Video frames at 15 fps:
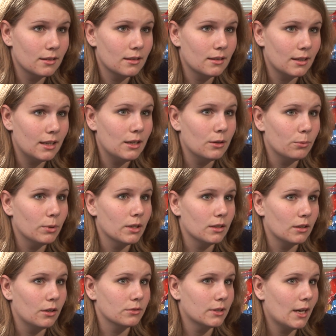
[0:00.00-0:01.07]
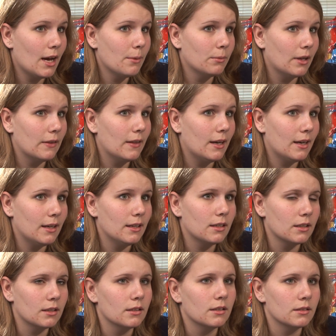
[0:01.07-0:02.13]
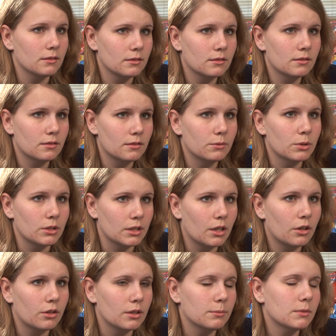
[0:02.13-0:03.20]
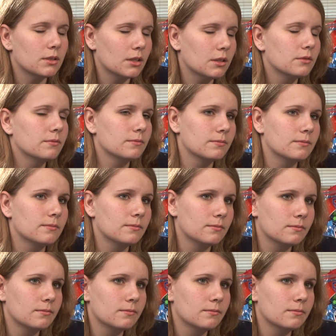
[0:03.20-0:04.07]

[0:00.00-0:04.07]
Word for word: he had went a long time like that he could have really hurt him so if,